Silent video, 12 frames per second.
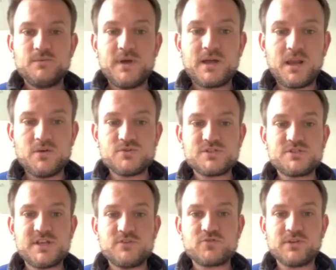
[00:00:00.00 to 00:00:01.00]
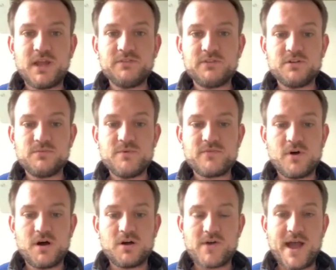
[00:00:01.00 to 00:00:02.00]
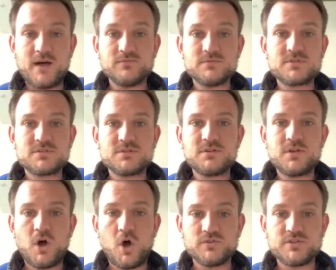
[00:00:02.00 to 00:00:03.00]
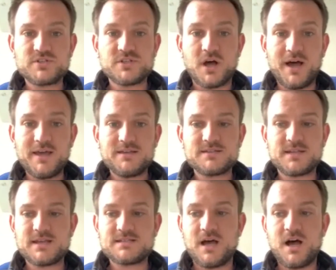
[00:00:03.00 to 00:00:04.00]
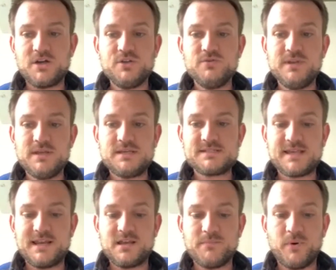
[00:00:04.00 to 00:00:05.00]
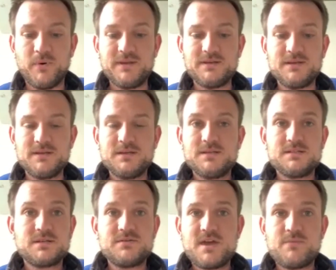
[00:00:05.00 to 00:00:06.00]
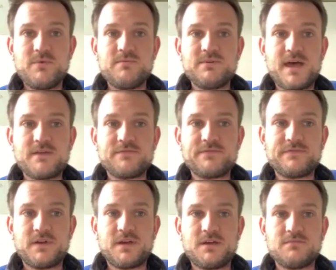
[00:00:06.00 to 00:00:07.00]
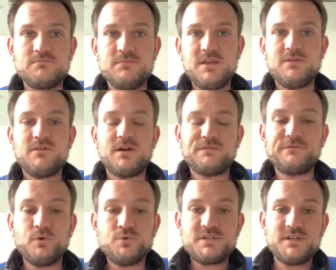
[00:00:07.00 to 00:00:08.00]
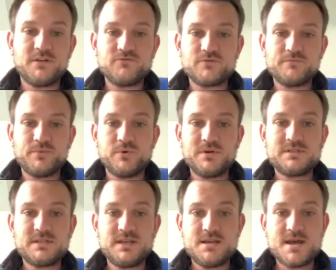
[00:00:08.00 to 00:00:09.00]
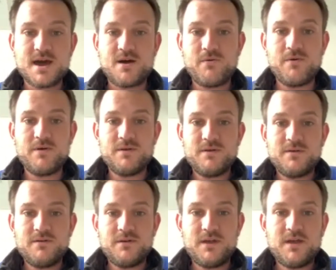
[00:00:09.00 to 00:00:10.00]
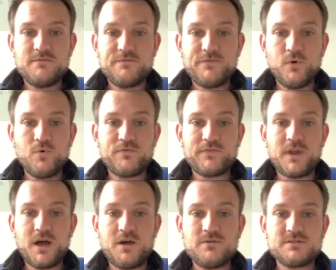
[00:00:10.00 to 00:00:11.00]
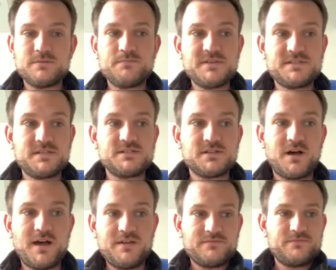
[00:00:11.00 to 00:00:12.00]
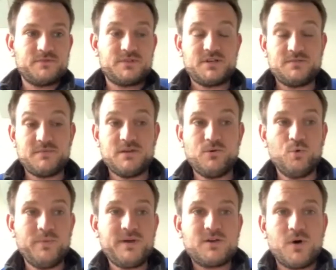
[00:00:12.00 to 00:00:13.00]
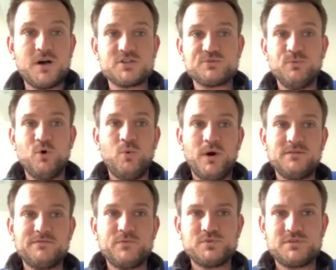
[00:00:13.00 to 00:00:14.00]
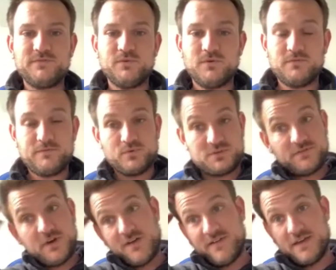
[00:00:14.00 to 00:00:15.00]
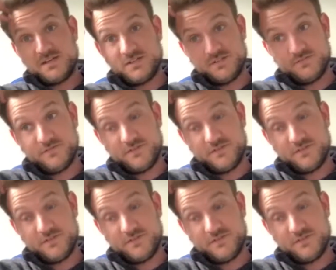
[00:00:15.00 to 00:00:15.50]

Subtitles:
close to central London and we've got our grounds on site. So that's our unique selling point. So yeah, we would have near enough 1,400 boys here now in full flow. It's a busy site, albeit quite a small one, 45 acres of